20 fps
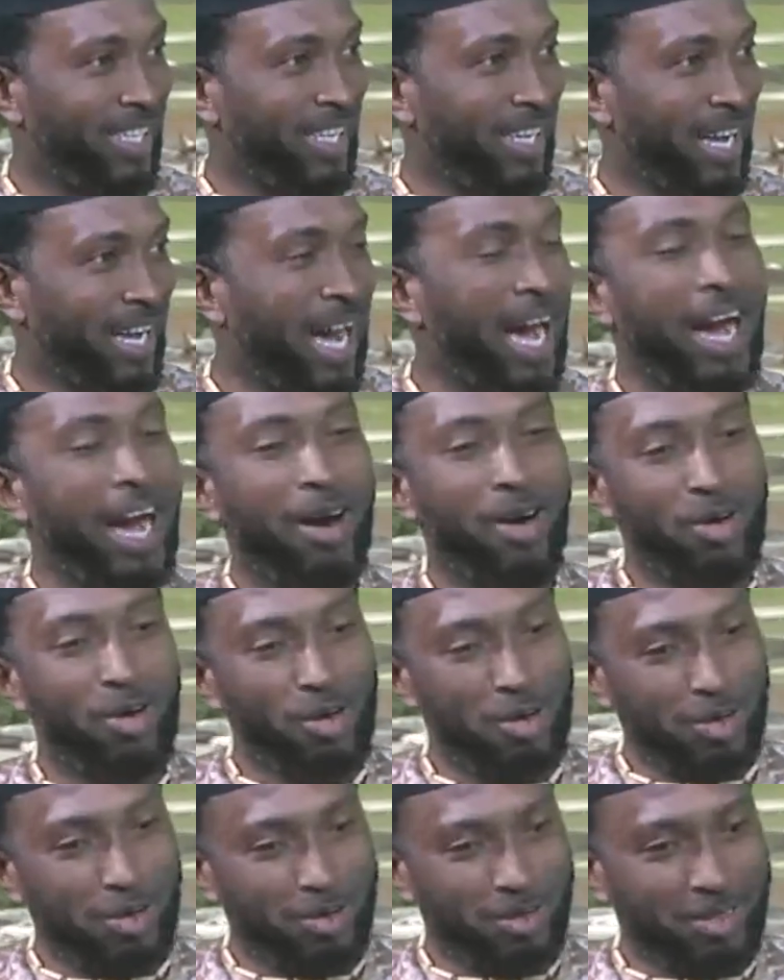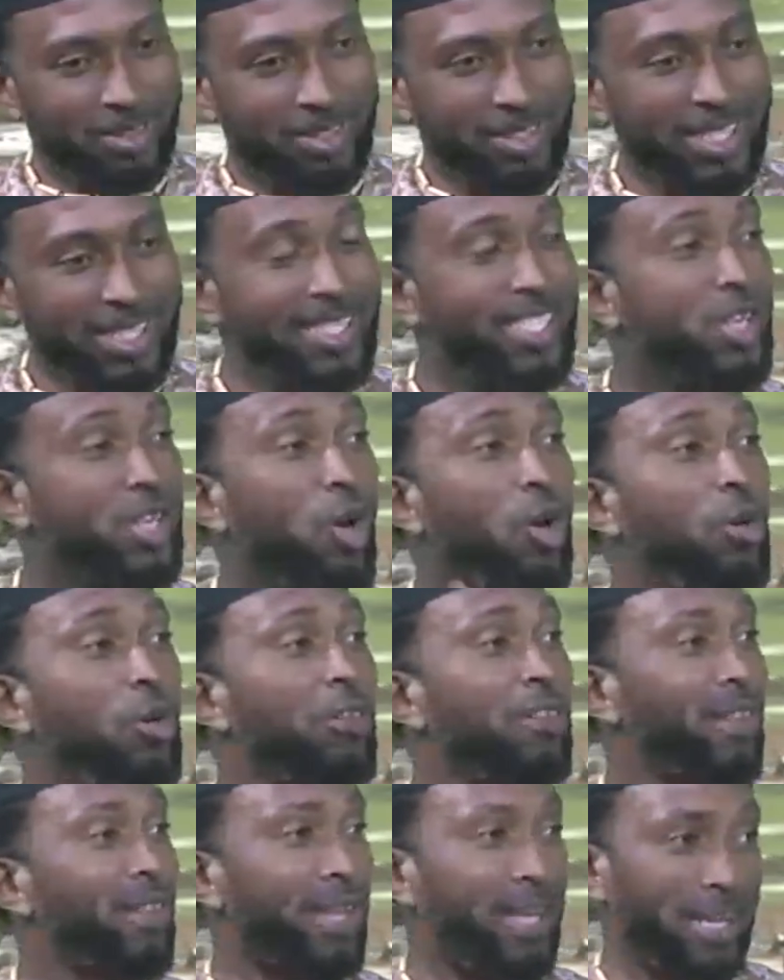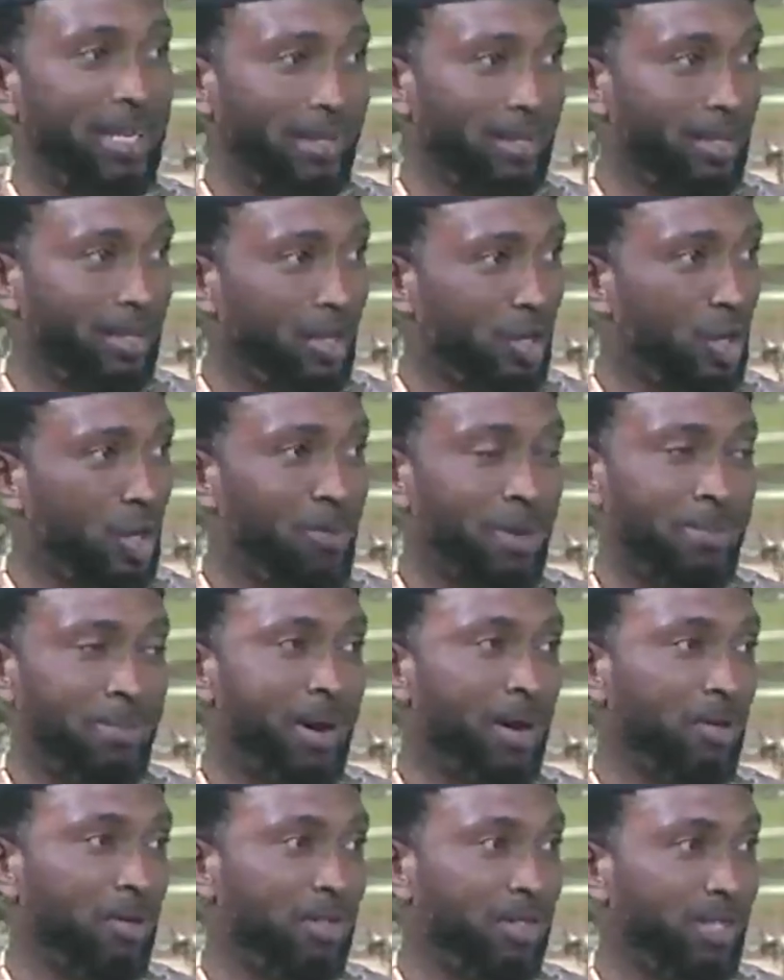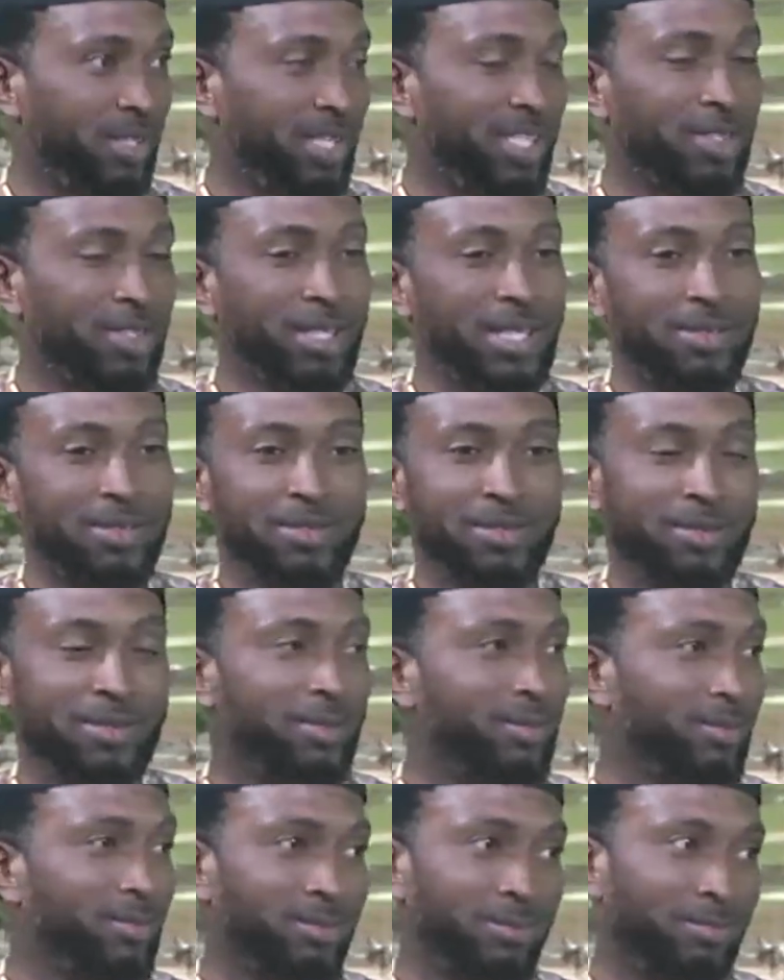How did this whole thing come about? It's not even